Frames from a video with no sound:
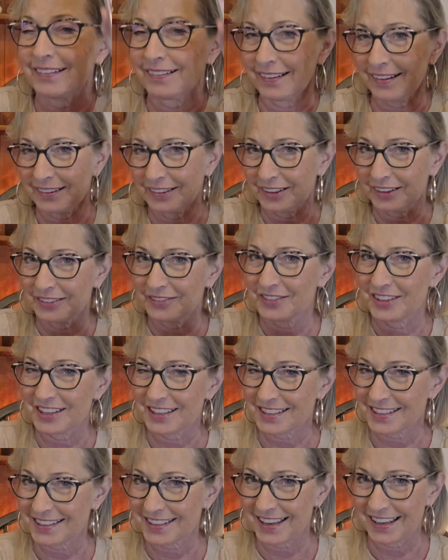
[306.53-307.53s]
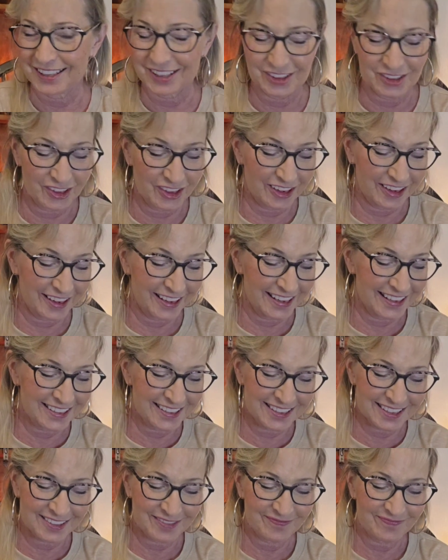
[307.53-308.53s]
I love this scent, you
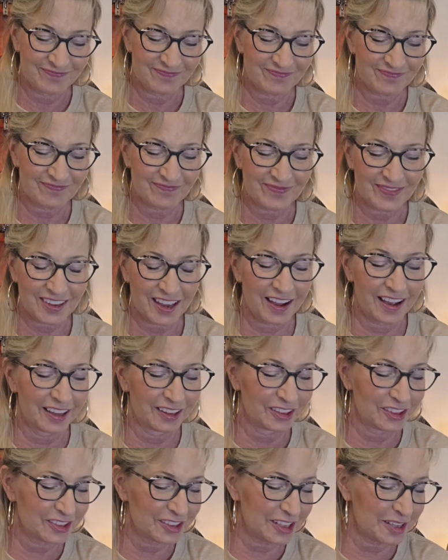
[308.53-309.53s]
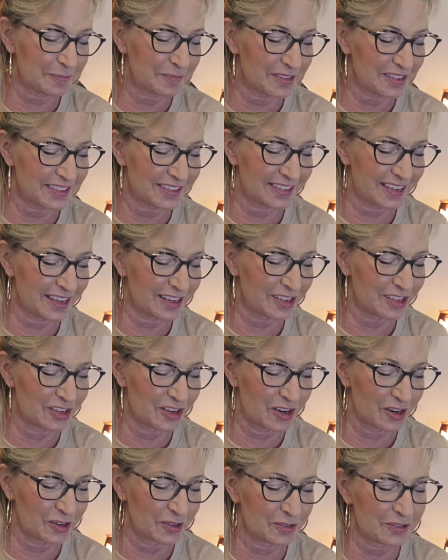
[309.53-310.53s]
guys. I looked up the scent
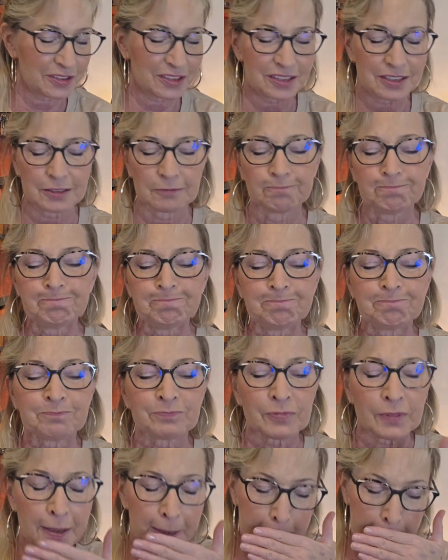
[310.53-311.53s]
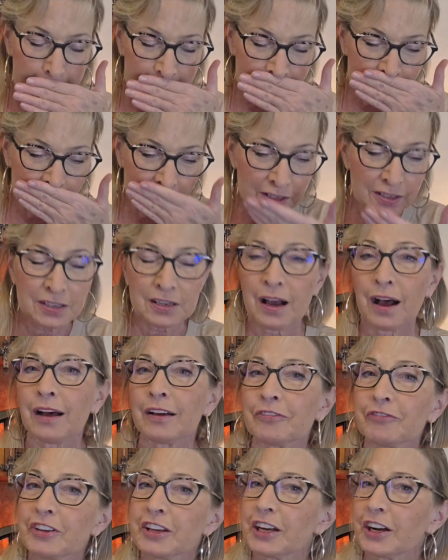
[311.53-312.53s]
notes, and I could not
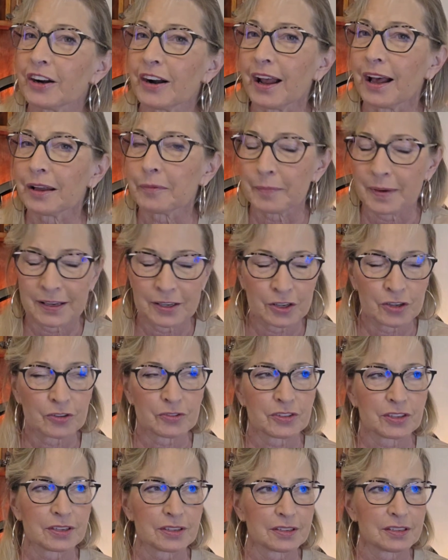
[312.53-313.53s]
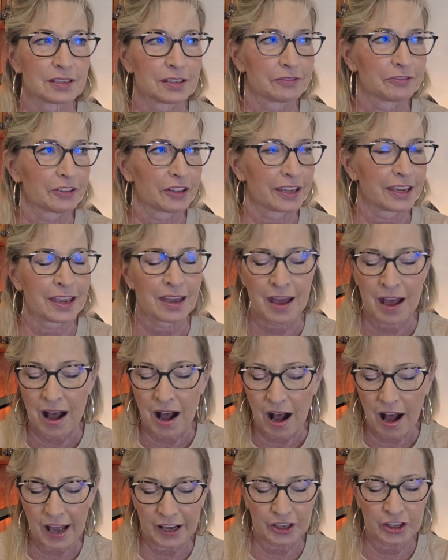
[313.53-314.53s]
figure out, my nose is sniffly.
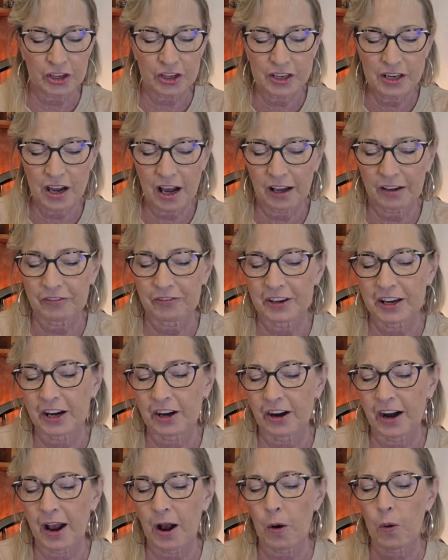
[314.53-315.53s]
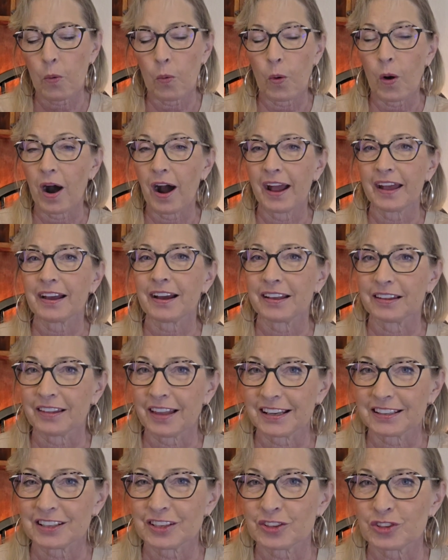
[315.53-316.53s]
I could not figure out why I
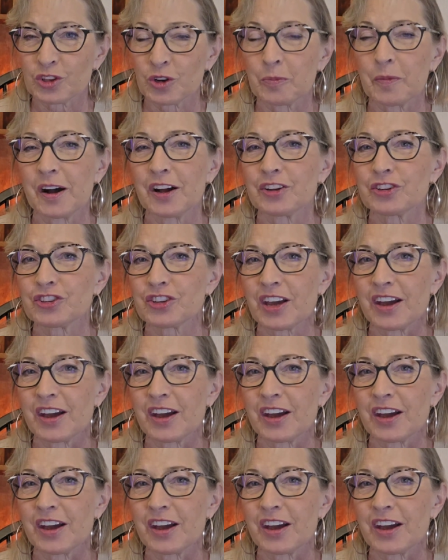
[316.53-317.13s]
liked it so much.